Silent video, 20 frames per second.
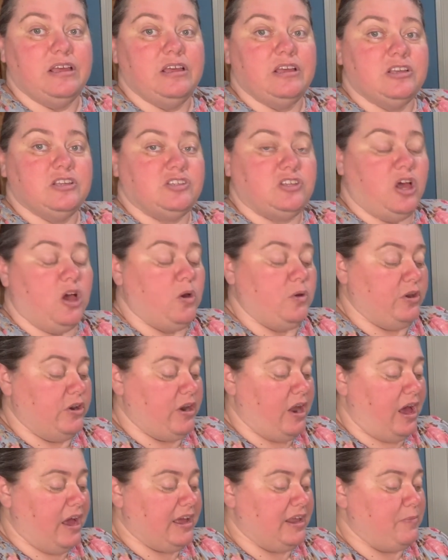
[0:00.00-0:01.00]
so you're
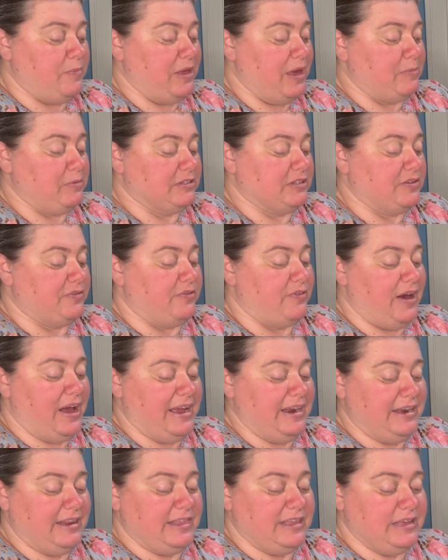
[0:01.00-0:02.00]
not going to be able to
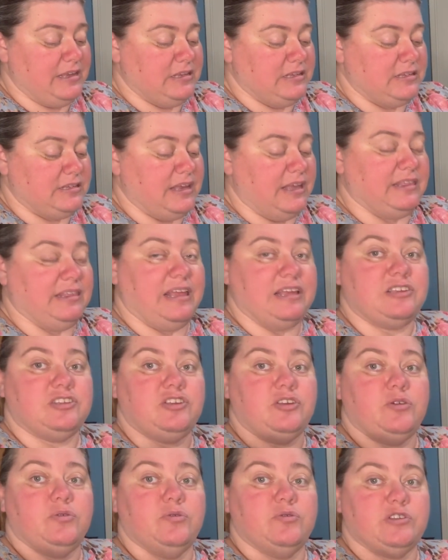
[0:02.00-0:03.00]
find this unless
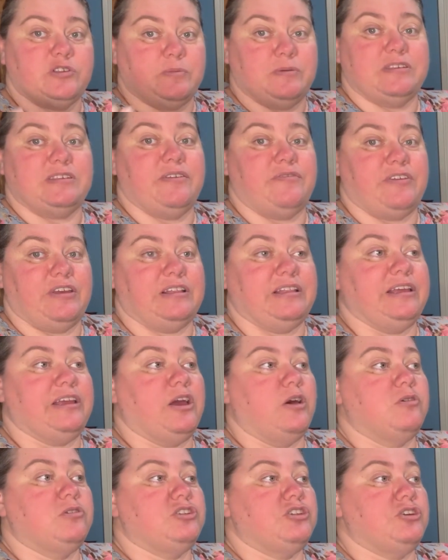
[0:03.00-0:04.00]
you specifically
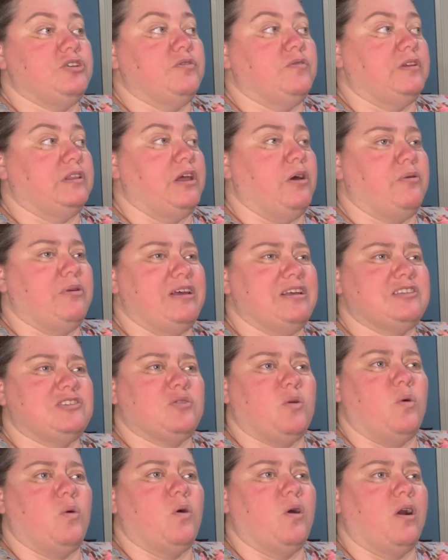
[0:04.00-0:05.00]
go to Vallona's
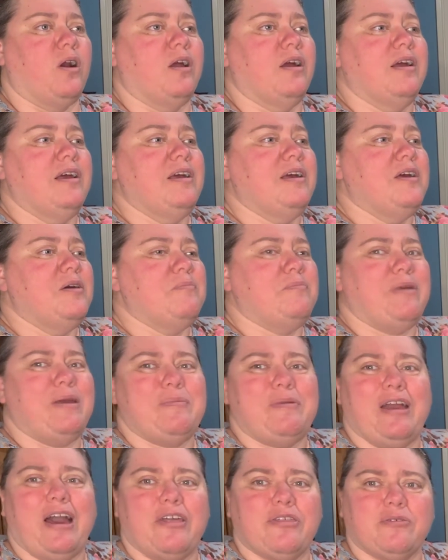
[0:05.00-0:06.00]
or
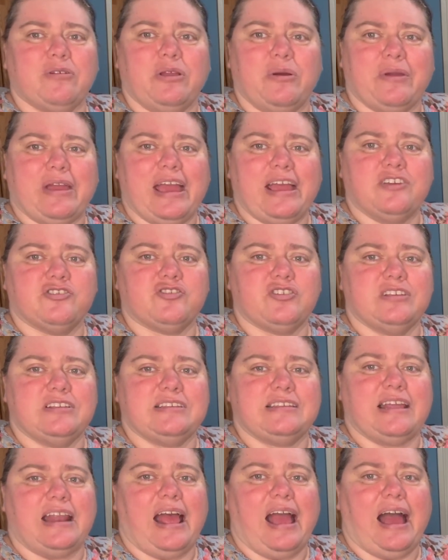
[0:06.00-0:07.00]
maybe other locations
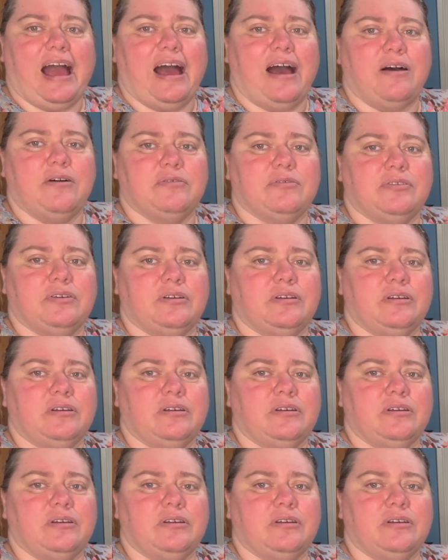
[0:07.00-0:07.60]
that have